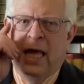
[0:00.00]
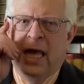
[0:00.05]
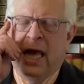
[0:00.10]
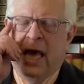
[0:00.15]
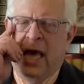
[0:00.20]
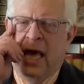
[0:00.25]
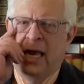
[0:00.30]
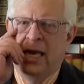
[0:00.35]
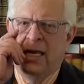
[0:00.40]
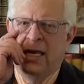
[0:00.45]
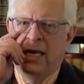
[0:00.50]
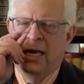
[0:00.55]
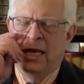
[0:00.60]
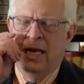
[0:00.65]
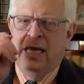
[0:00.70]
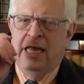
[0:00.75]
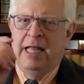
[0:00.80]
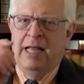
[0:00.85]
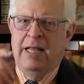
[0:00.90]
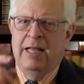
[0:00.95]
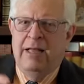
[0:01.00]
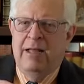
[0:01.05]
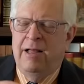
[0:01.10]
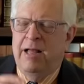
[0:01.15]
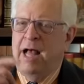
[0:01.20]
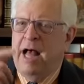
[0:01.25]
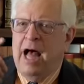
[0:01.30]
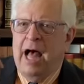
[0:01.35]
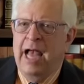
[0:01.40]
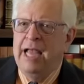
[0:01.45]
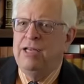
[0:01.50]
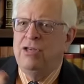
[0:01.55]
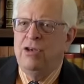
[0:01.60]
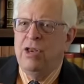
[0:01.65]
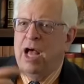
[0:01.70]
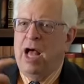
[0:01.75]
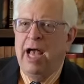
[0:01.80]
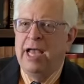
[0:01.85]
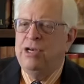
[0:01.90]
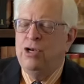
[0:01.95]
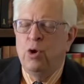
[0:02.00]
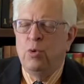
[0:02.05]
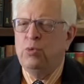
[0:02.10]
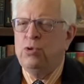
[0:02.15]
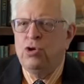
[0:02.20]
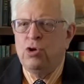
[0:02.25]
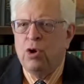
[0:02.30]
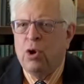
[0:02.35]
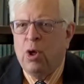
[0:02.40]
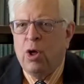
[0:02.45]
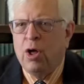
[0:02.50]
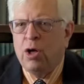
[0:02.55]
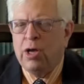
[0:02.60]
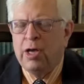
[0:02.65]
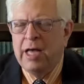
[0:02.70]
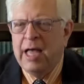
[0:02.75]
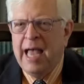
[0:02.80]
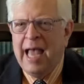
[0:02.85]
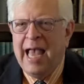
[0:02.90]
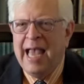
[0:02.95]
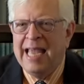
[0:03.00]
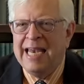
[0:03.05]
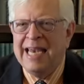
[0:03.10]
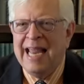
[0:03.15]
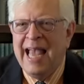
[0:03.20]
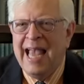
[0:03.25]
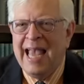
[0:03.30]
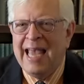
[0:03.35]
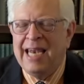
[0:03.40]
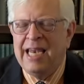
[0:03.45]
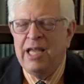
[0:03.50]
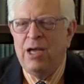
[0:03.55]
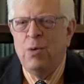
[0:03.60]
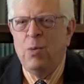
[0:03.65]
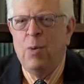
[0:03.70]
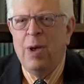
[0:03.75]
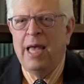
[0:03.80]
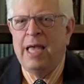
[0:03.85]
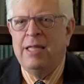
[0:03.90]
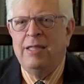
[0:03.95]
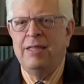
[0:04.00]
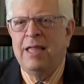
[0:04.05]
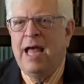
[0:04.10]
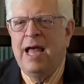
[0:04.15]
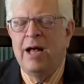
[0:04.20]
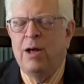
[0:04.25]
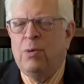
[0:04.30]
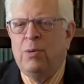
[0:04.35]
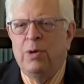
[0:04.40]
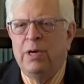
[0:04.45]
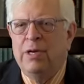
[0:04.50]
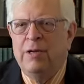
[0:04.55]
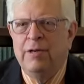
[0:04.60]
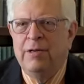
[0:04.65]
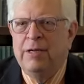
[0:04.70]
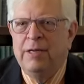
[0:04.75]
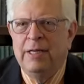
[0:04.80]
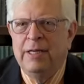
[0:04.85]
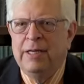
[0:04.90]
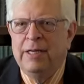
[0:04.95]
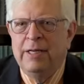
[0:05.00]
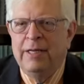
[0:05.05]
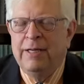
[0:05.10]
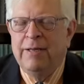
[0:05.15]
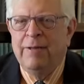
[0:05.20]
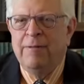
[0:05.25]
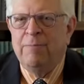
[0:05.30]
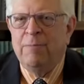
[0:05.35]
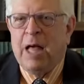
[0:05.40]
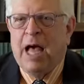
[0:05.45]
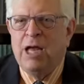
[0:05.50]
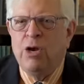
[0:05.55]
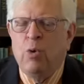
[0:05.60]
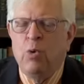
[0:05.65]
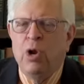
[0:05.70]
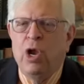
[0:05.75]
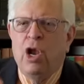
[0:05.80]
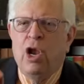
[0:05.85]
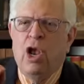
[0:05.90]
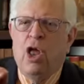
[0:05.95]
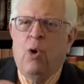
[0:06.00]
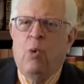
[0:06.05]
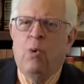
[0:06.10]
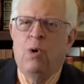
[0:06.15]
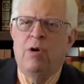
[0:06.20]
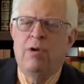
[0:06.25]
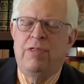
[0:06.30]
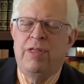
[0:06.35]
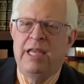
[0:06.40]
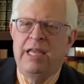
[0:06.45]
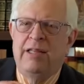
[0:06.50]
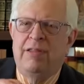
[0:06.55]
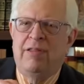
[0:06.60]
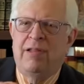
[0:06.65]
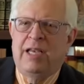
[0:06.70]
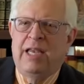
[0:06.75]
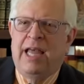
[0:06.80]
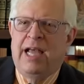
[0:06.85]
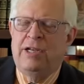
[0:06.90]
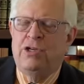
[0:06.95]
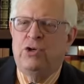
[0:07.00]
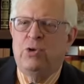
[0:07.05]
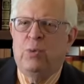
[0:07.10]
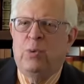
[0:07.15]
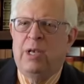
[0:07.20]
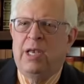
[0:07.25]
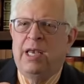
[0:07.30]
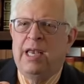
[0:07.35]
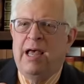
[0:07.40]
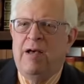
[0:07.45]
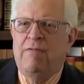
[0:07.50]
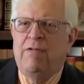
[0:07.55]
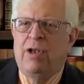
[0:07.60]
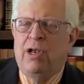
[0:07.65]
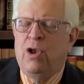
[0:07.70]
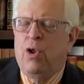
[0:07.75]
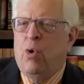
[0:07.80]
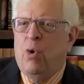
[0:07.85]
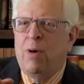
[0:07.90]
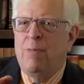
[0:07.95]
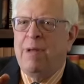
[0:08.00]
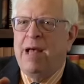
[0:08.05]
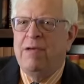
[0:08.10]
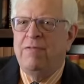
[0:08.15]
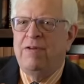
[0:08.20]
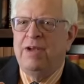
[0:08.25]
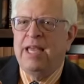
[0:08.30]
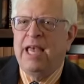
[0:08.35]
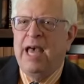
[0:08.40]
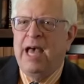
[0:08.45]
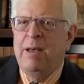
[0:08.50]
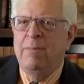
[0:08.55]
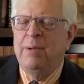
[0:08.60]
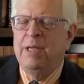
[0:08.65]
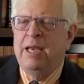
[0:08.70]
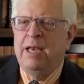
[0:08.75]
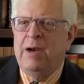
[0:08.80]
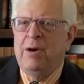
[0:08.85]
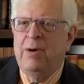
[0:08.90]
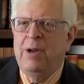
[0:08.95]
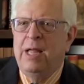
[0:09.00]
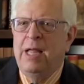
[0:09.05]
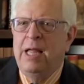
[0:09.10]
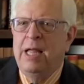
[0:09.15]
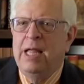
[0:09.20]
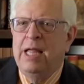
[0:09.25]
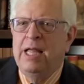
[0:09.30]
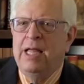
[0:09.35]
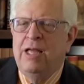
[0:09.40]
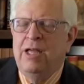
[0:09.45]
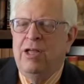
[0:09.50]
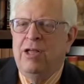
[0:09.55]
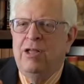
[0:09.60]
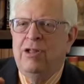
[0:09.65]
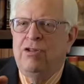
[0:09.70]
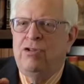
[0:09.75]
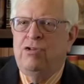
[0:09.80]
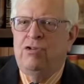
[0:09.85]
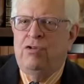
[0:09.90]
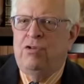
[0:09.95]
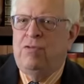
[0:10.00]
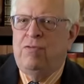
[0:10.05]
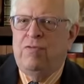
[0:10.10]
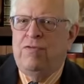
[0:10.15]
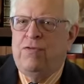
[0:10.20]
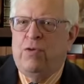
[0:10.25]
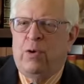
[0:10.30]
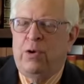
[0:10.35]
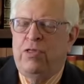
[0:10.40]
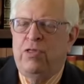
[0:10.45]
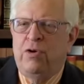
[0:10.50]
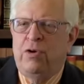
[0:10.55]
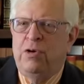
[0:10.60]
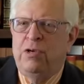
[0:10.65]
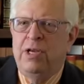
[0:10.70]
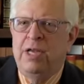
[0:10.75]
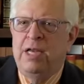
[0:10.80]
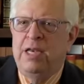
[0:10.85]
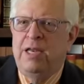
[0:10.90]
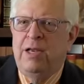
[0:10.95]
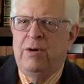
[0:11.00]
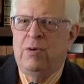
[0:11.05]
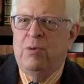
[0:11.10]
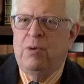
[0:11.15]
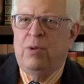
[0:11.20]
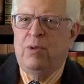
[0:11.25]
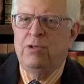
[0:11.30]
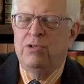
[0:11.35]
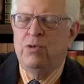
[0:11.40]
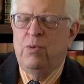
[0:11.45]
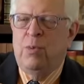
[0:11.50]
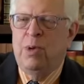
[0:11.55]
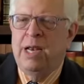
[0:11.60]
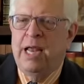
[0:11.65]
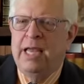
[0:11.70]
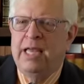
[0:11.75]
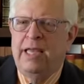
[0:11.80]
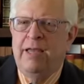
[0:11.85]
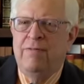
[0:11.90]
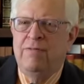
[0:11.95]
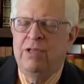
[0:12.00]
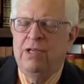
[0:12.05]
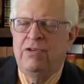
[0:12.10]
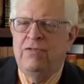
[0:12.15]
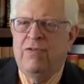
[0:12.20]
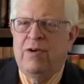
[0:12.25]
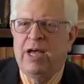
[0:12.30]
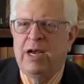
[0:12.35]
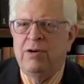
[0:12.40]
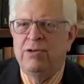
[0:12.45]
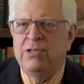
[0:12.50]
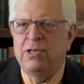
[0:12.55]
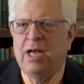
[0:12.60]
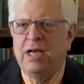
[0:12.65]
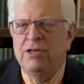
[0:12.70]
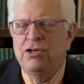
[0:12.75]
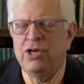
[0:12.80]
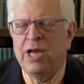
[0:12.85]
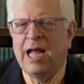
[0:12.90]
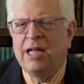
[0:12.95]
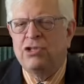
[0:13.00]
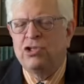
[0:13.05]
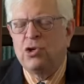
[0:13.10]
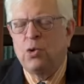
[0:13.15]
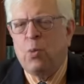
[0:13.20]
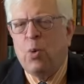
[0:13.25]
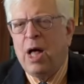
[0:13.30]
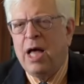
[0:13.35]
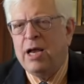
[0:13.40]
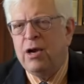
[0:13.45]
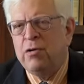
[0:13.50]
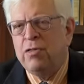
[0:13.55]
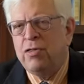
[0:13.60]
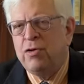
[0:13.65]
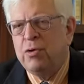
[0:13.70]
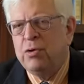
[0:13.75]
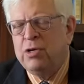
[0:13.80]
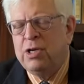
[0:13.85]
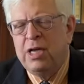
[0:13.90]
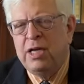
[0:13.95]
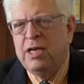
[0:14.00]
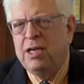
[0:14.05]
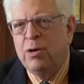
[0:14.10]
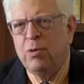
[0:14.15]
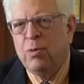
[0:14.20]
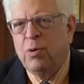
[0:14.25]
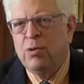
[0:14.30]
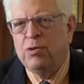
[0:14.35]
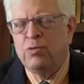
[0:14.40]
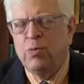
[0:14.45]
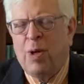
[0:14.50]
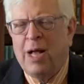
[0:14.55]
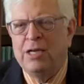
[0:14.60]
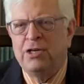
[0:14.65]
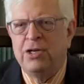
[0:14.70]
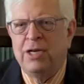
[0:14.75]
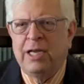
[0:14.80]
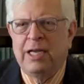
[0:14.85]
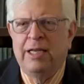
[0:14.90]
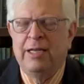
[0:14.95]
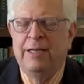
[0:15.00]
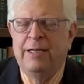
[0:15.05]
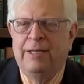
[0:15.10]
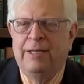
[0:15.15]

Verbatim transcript: And I I don't talk in any way down I don't lower the intellectual level or my vocabulary for 13 year olds when I give these fireside chats. So, why are 13 year olds watching?